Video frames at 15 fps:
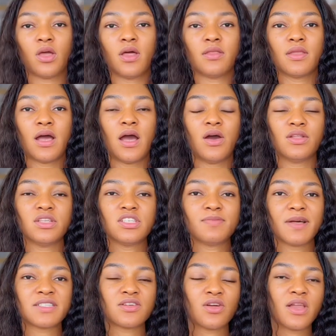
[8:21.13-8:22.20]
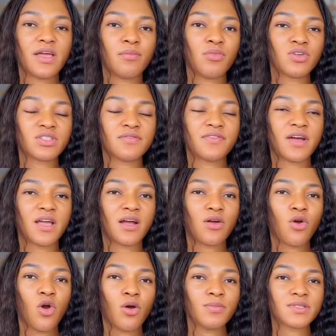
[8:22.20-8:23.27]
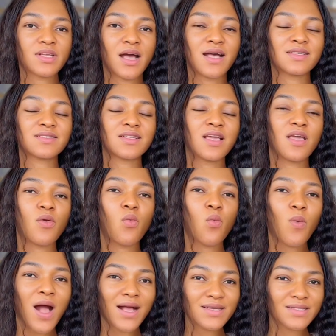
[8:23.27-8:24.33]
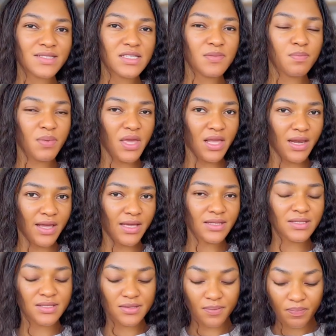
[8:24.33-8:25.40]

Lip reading: Now, this particular emulsifier comes as a waxy pellet.